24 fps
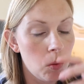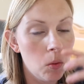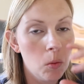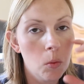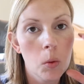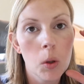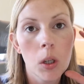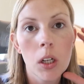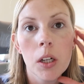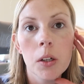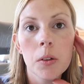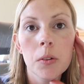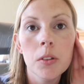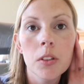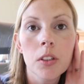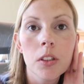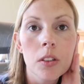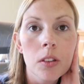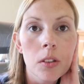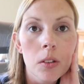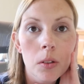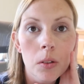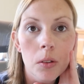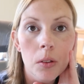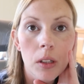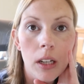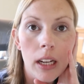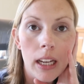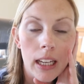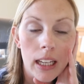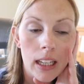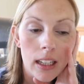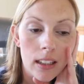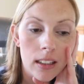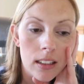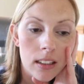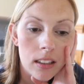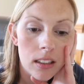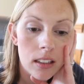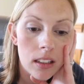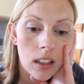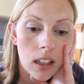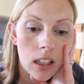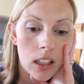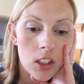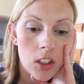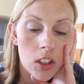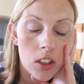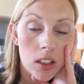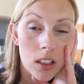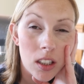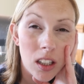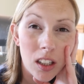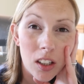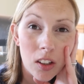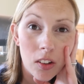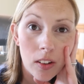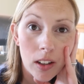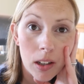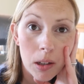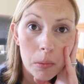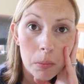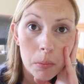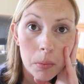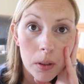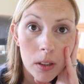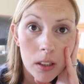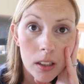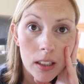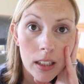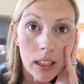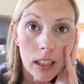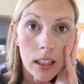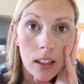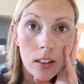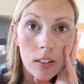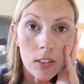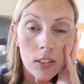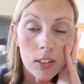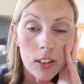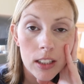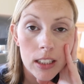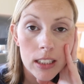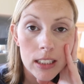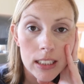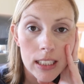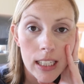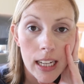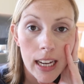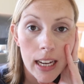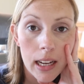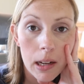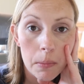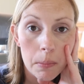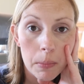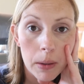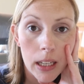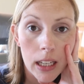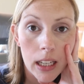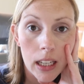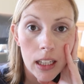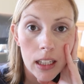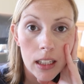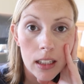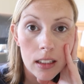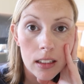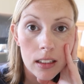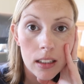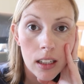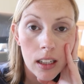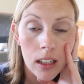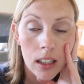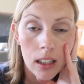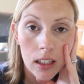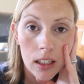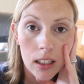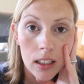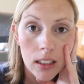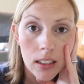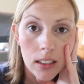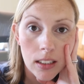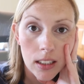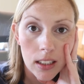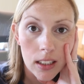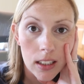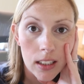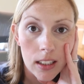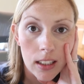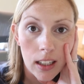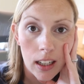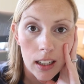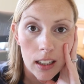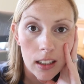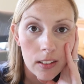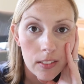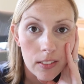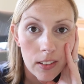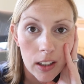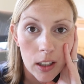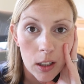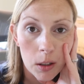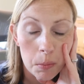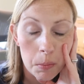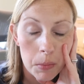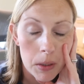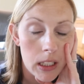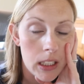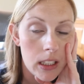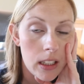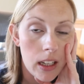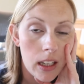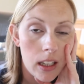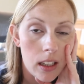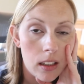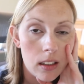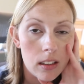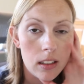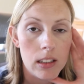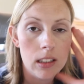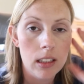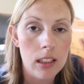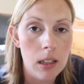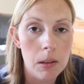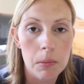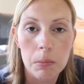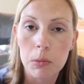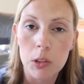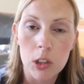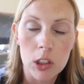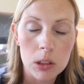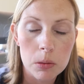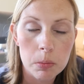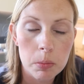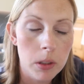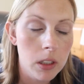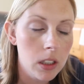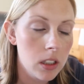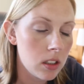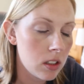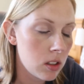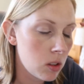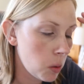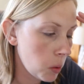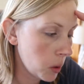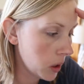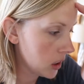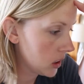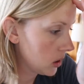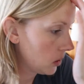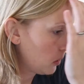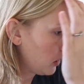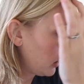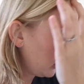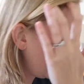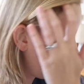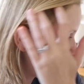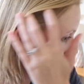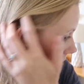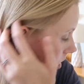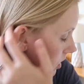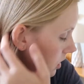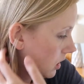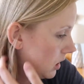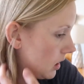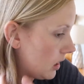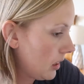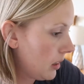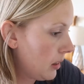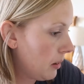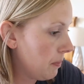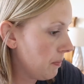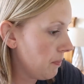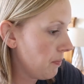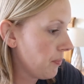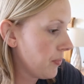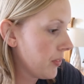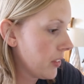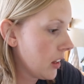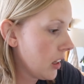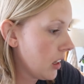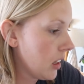102 and I just got Grant put down for his nap and did kind of our midday cleanup, just put his toys away. Um,